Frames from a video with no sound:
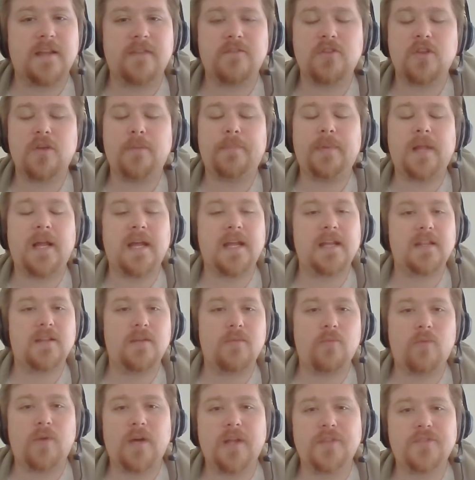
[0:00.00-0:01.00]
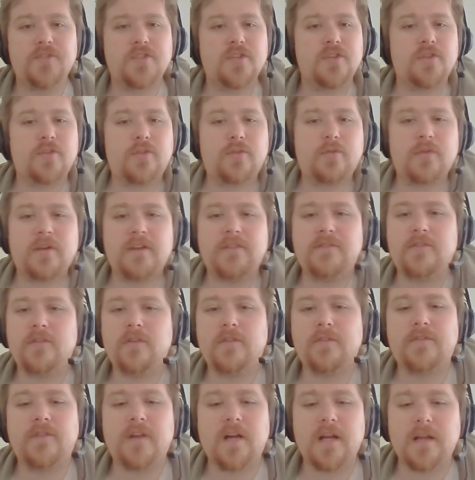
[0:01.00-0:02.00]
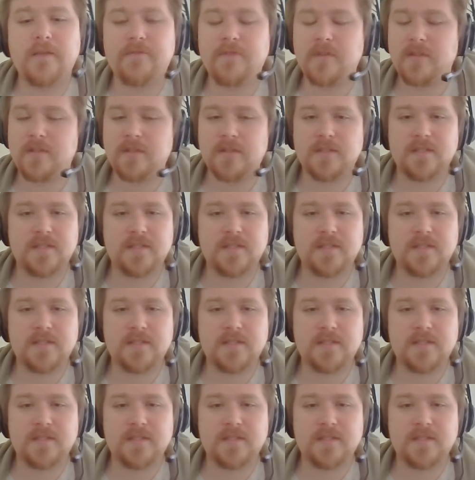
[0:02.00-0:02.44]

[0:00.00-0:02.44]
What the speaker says: If you're playing them 1, 2, 3, 4, 5,